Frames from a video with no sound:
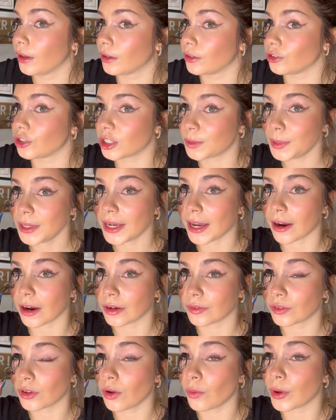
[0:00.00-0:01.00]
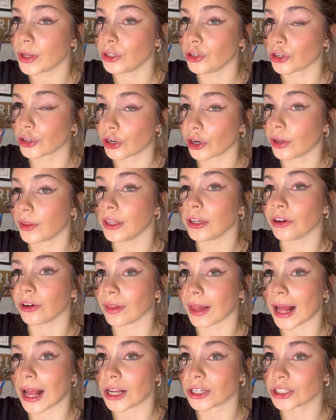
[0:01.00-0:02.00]
Just be careful when you're curling your
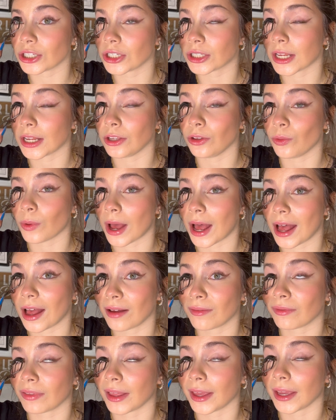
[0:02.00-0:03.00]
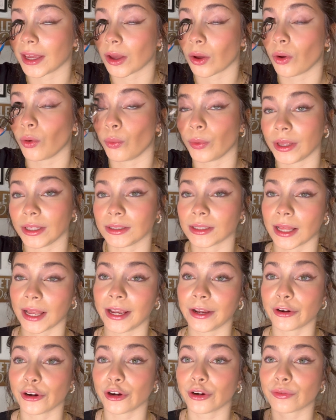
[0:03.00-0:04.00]
lashes and you have like a winged
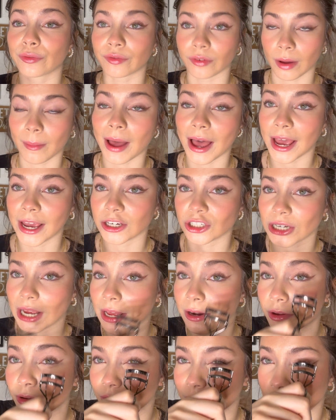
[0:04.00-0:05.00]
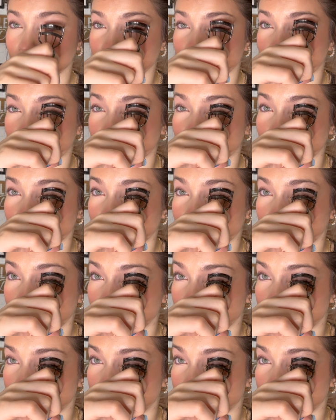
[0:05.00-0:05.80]
liner from eyeshadow, because it could like